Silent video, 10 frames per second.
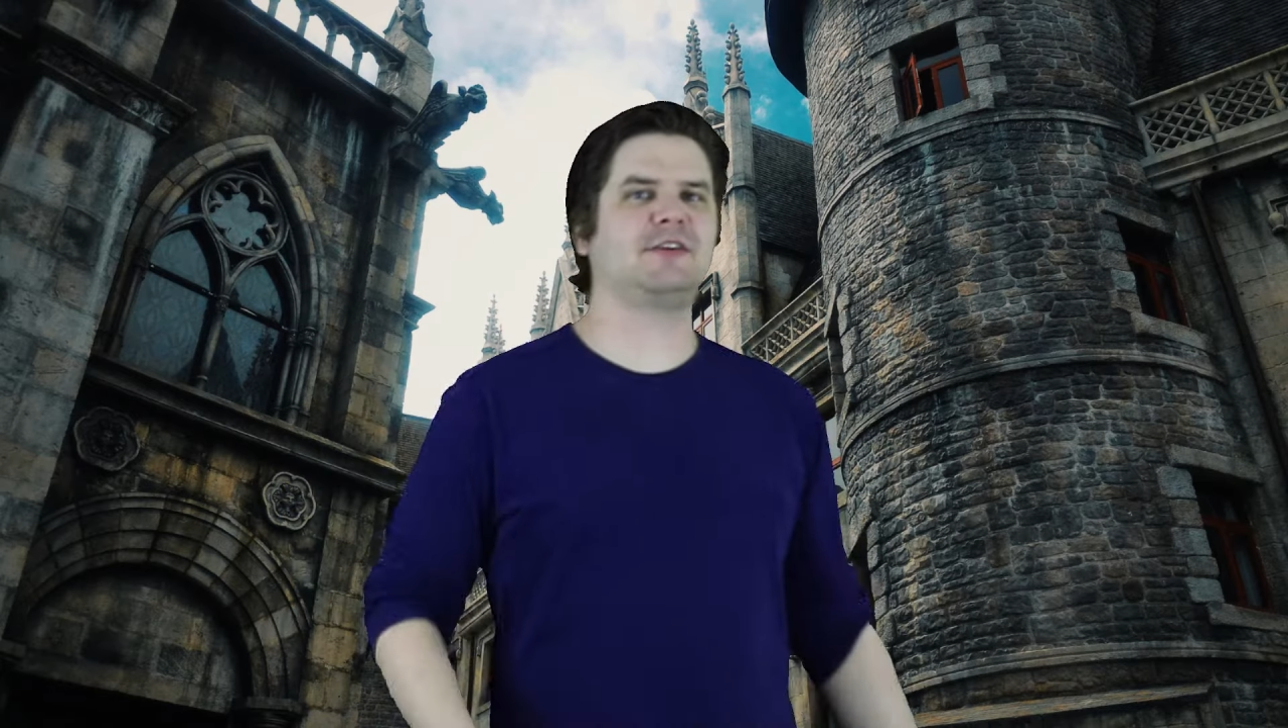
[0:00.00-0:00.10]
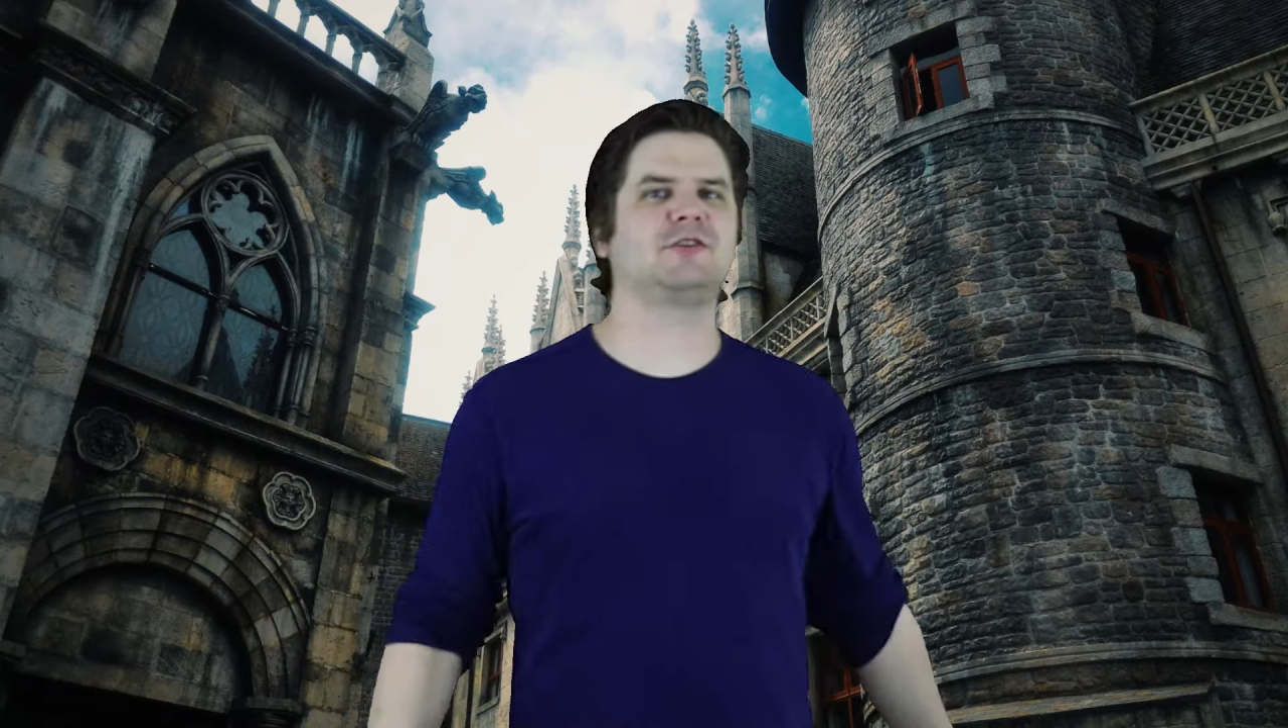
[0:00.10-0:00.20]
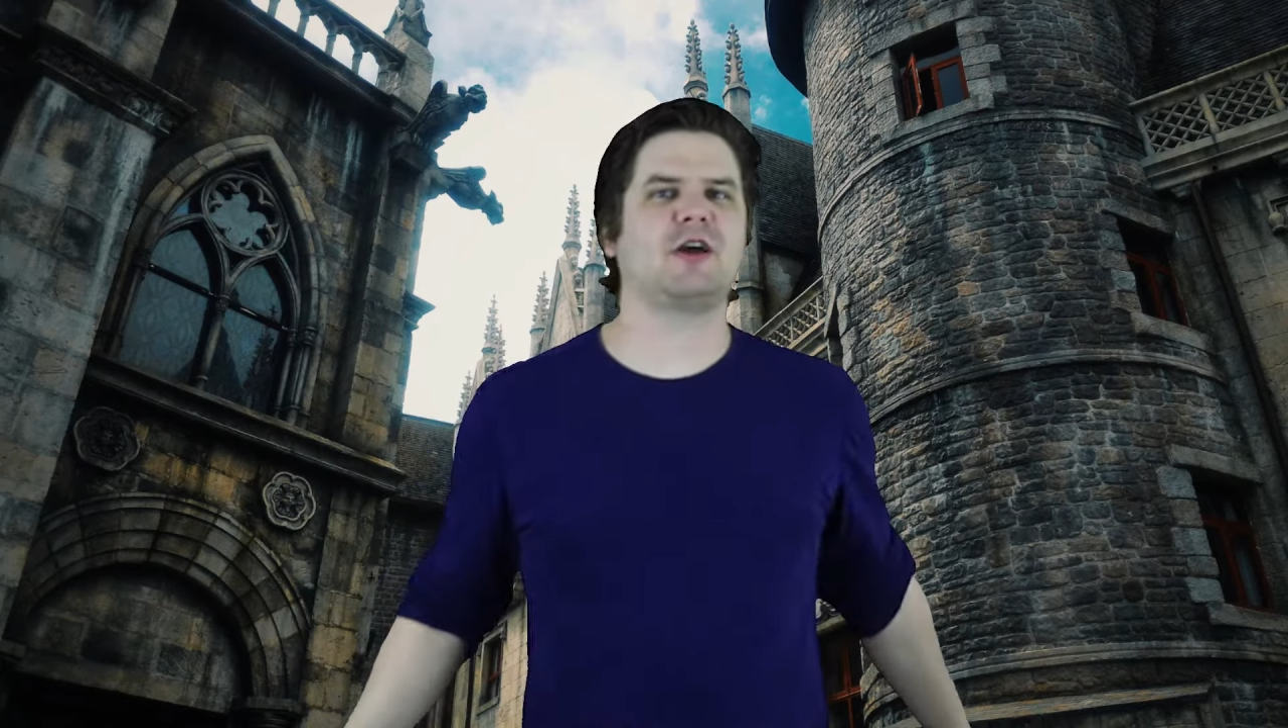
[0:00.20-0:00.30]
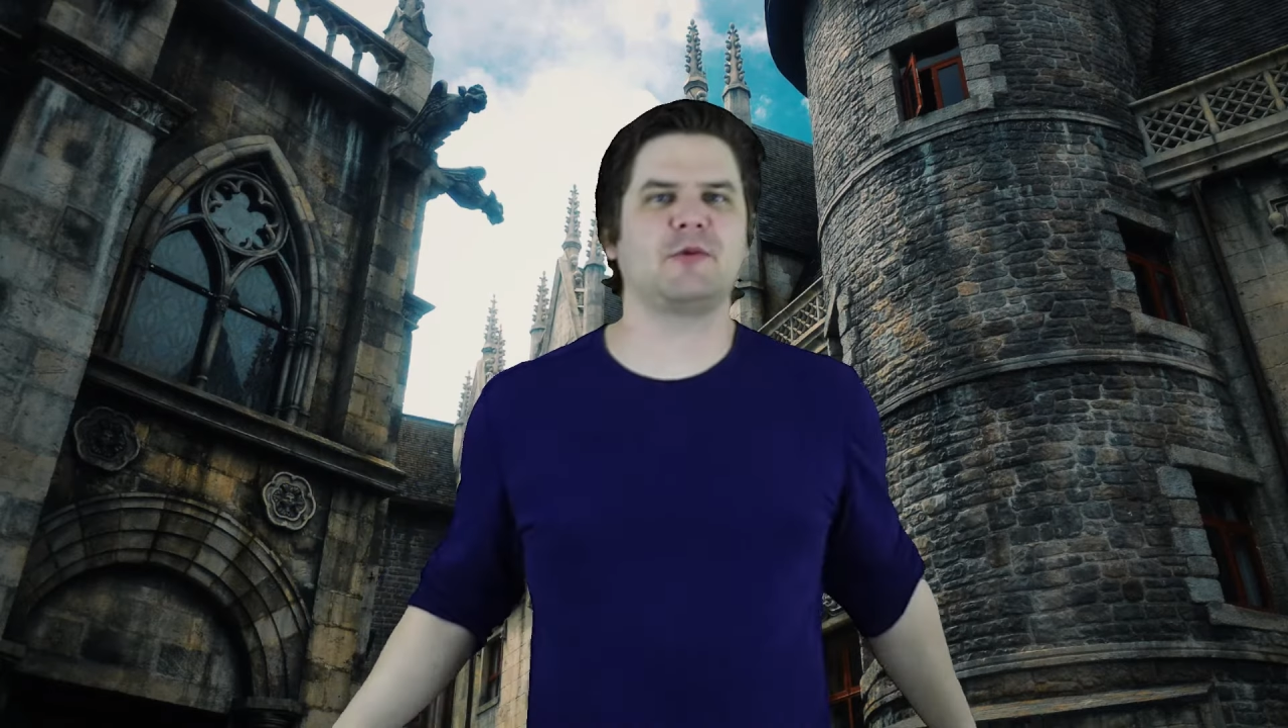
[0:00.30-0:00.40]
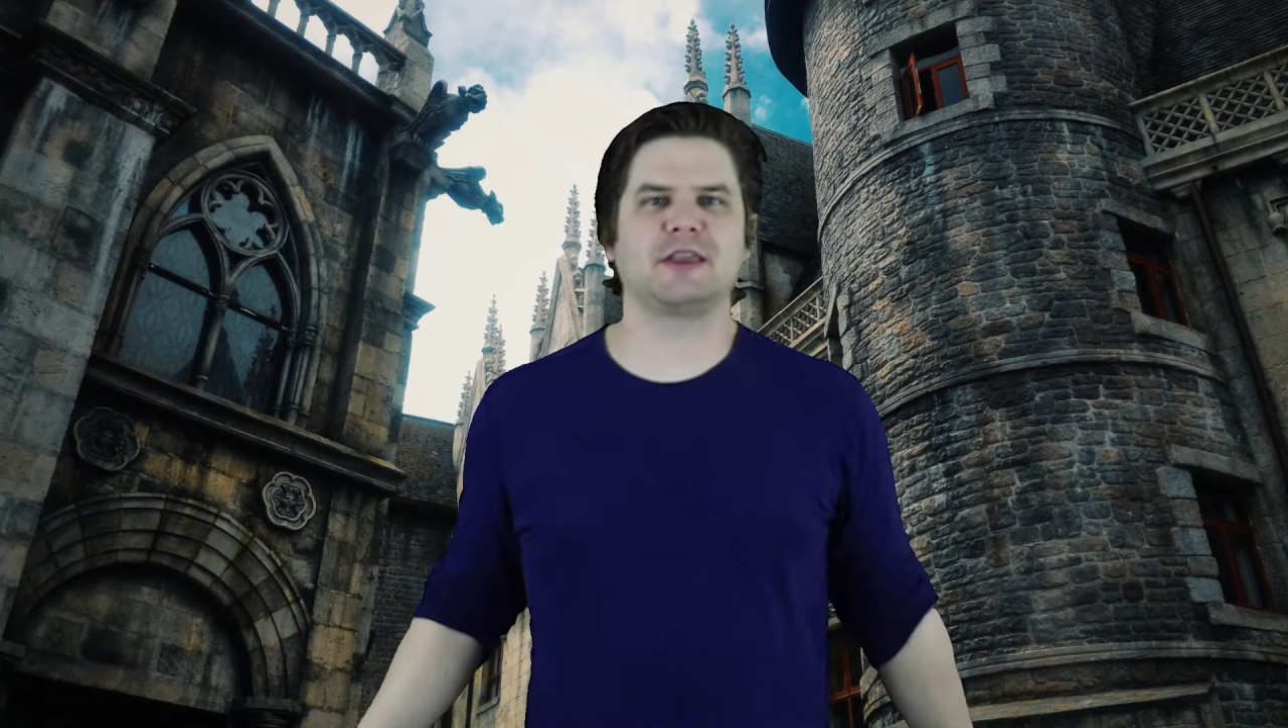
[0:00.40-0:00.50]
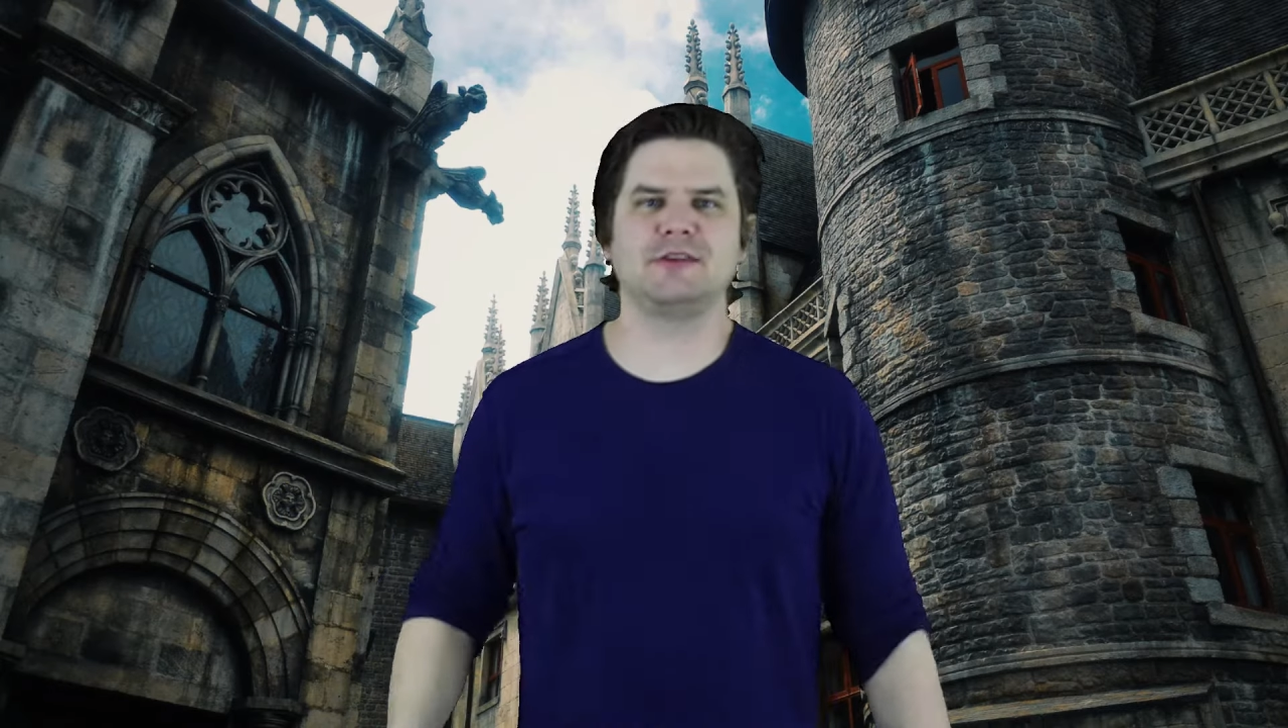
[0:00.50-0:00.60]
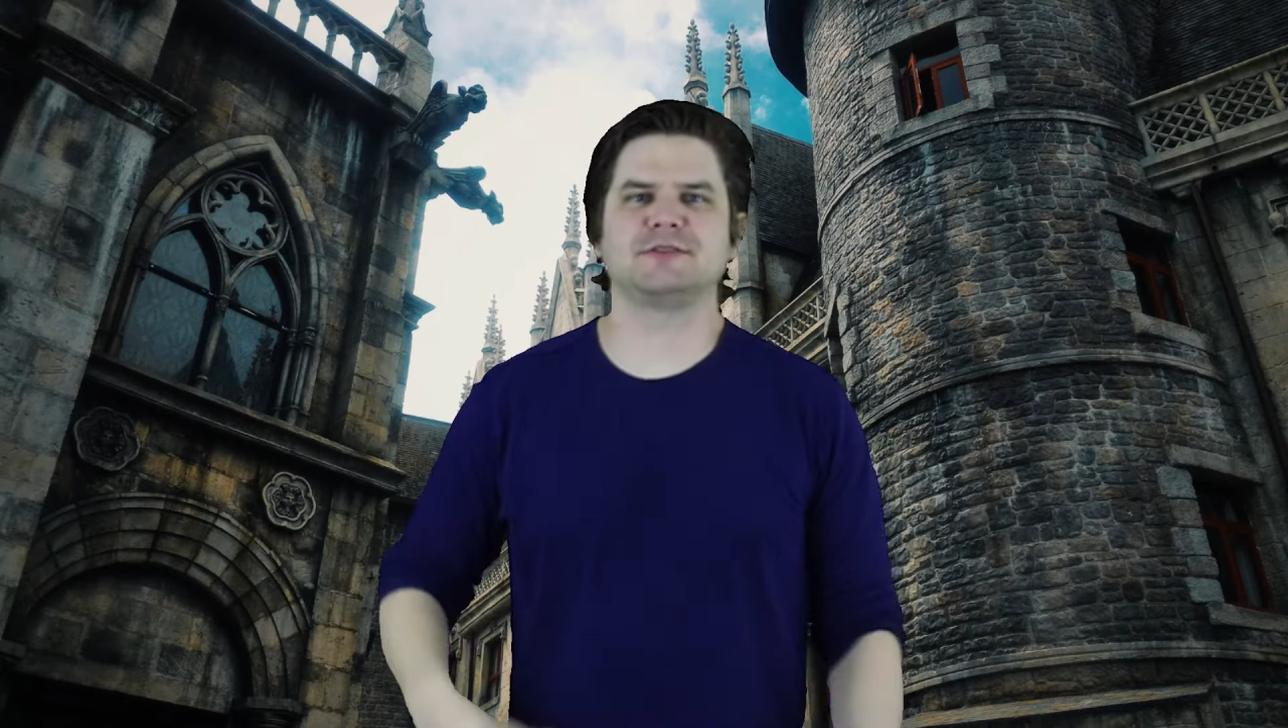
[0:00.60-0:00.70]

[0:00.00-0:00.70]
into how we can